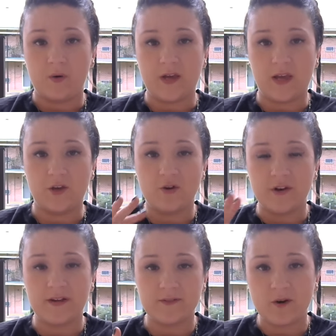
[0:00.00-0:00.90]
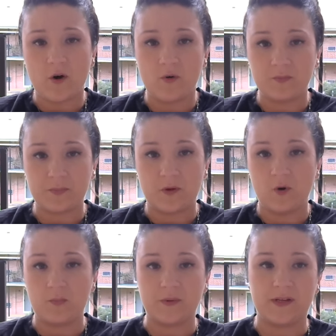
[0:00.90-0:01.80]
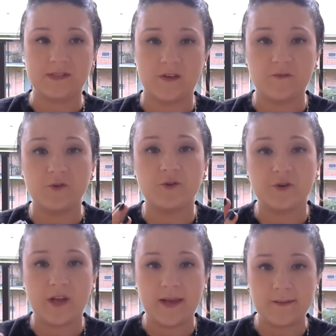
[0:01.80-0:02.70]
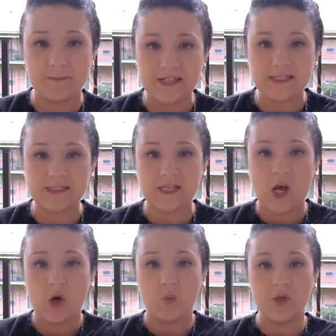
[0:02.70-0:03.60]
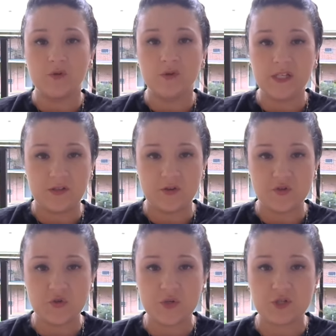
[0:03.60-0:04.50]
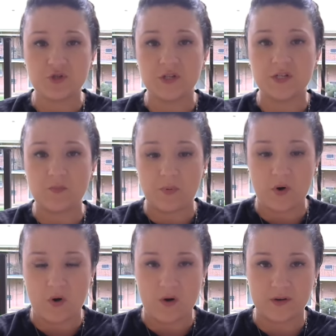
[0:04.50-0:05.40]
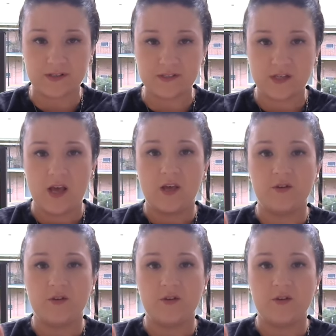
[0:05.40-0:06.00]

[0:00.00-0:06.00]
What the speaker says: Okay, you're never hopeless. If you're aimless, what you need to do is you need to pause.